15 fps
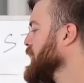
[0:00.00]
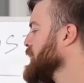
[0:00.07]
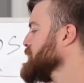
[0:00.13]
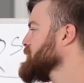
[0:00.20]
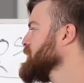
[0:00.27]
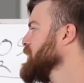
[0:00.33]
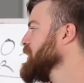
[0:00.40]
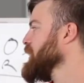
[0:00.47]

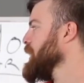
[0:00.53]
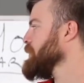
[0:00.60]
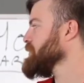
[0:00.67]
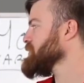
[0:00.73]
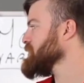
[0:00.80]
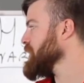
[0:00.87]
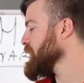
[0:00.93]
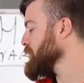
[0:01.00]
Next thing I
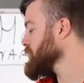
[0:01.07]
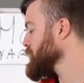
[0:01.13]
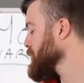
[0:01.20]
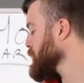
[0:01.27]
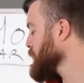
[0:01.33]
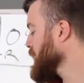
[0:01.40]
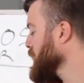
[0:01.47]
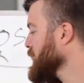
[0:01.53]
would say to
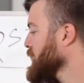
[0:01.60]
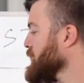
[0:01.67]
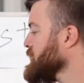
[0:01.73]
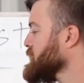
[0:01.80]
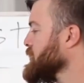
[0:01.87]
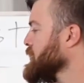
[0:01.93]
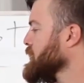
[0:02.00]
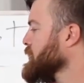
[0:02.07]
do
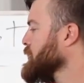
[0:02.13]
is